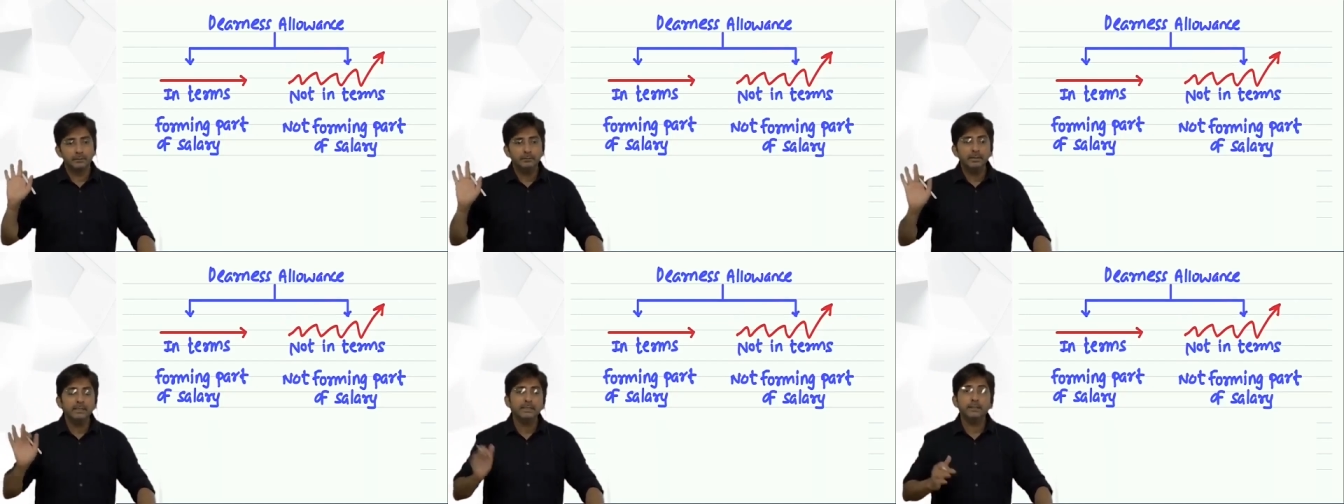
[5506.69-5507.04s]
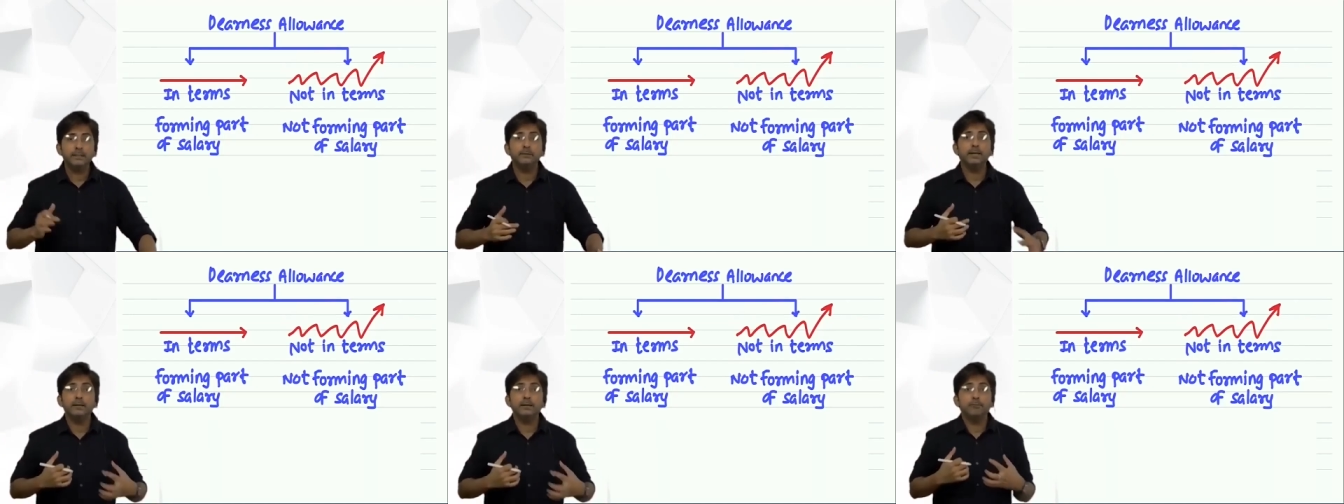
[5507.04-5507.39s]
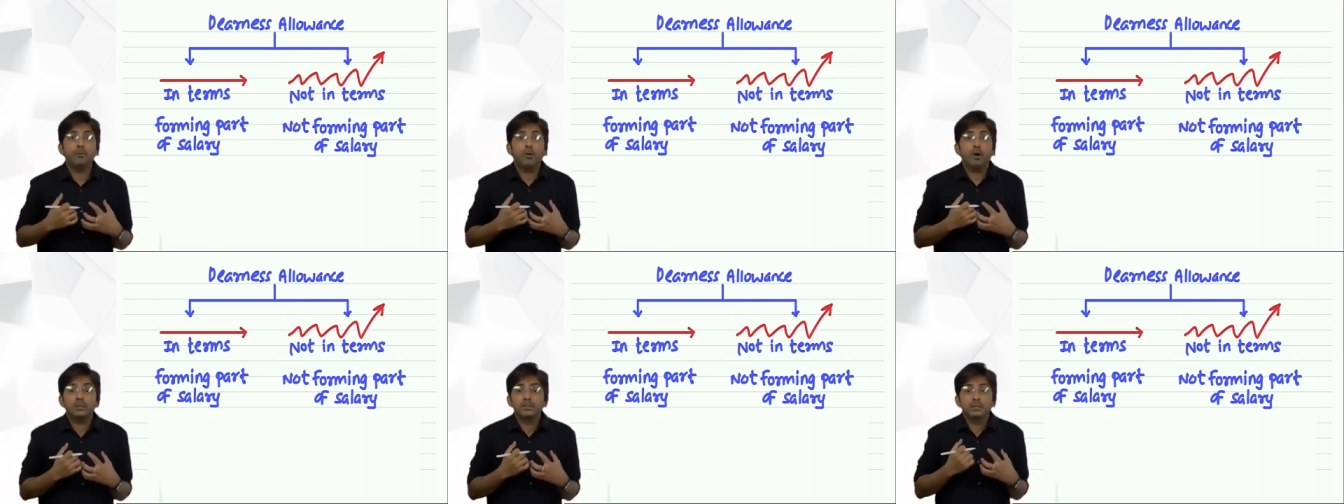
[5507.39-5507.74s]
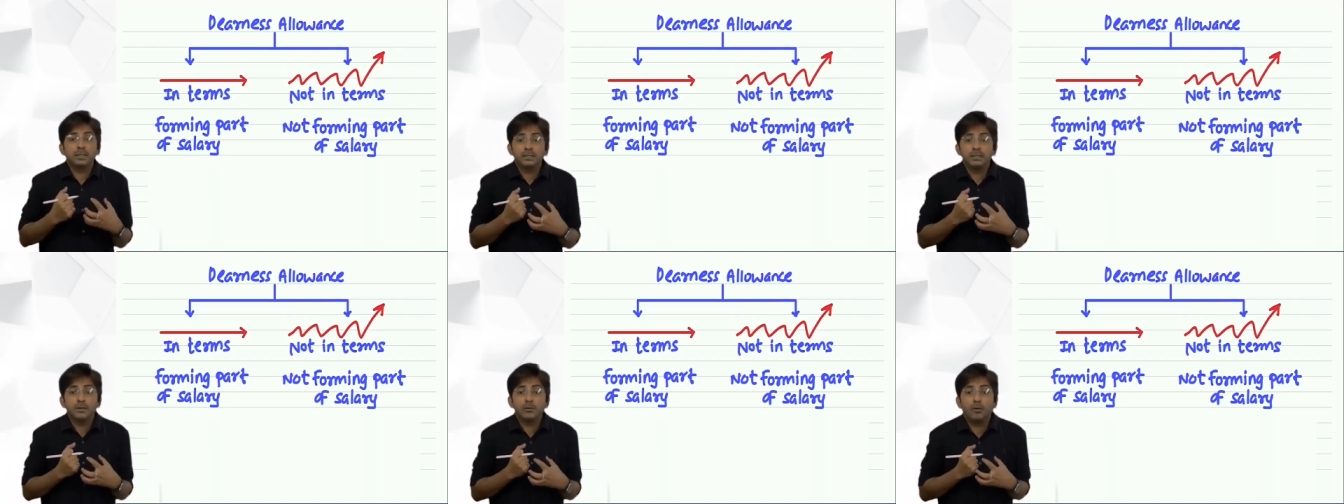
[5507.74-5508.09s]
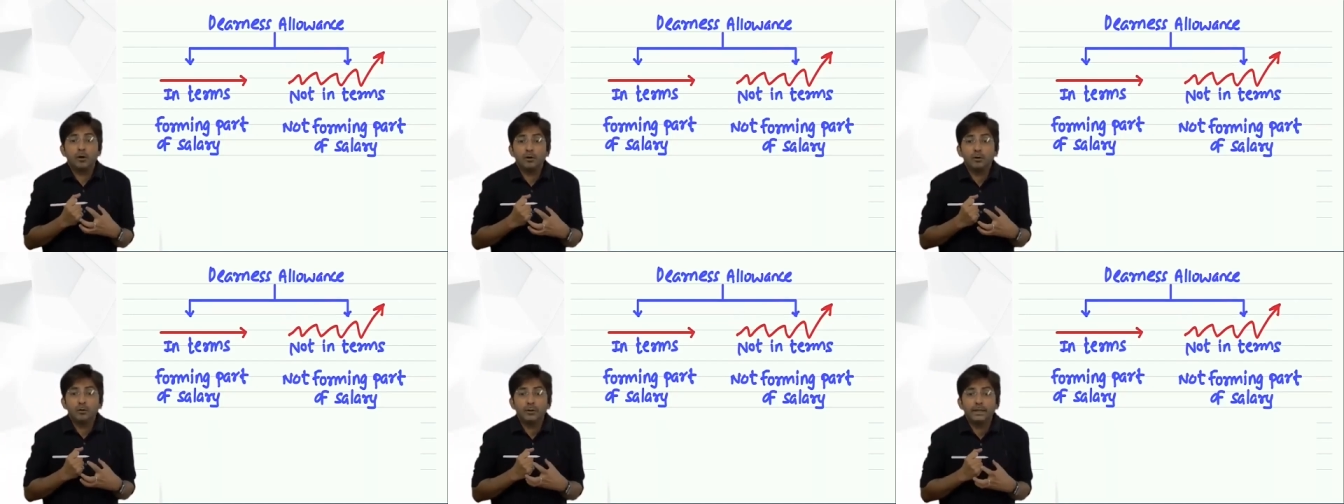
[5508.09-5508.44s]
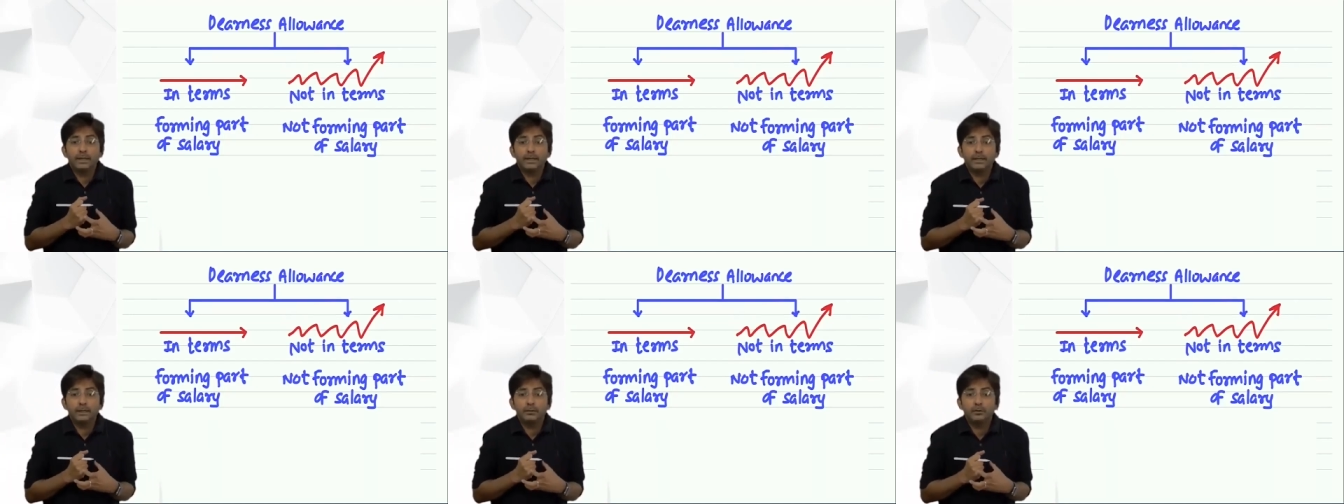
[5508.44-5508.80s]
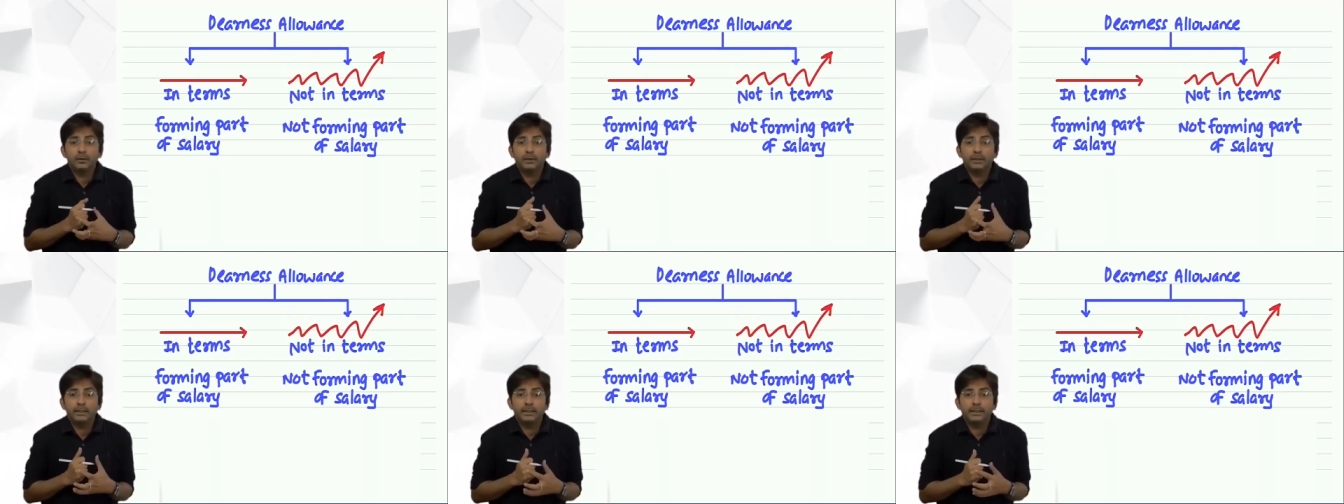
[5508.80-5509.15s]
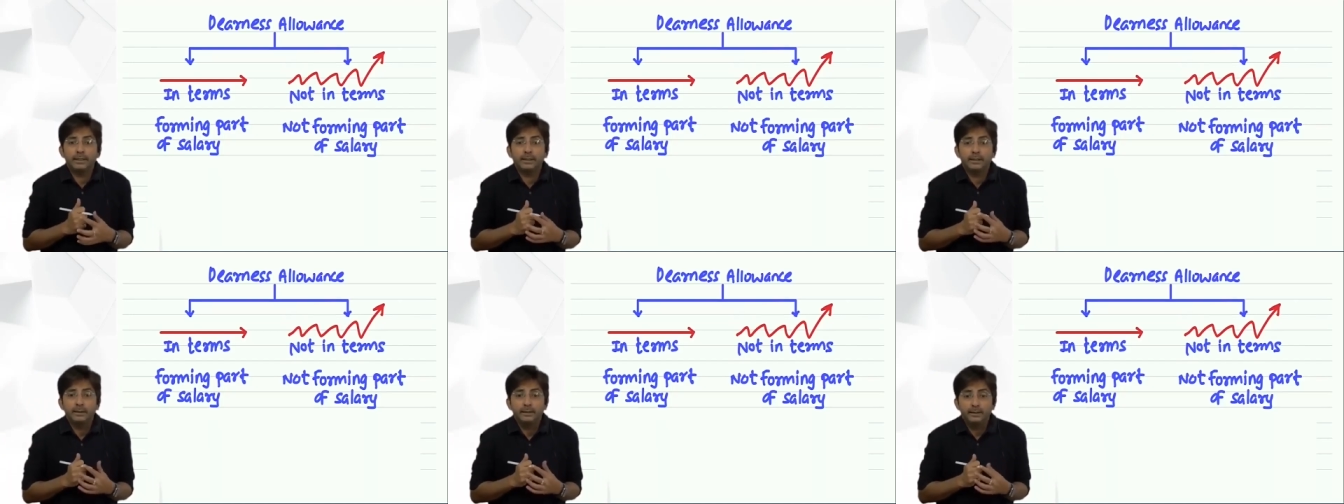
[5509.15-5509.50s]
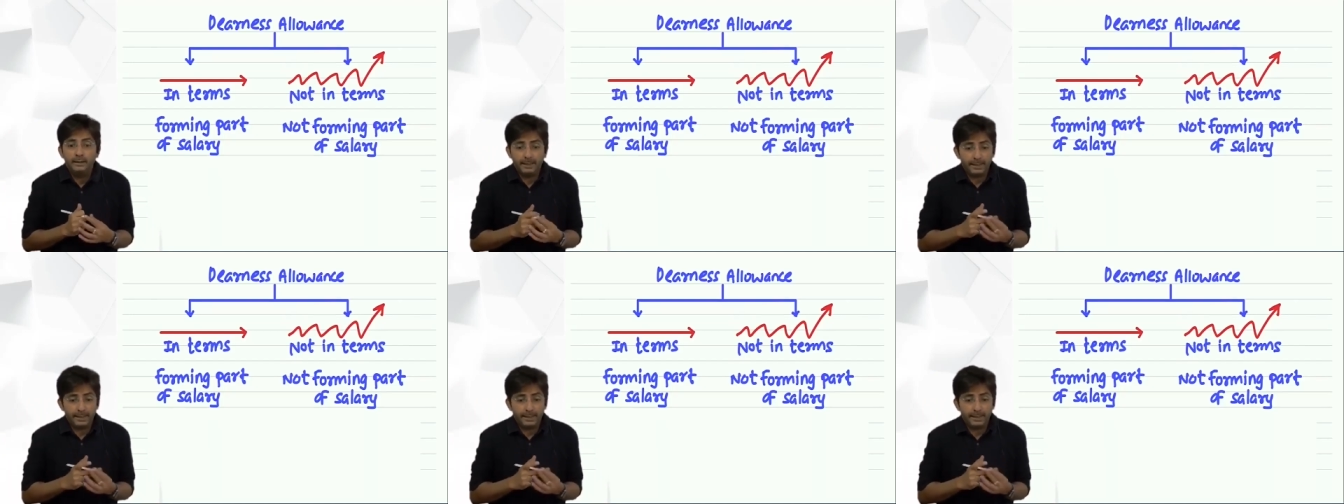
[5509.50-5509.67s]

Means even if boss doesn't want to increase your DA,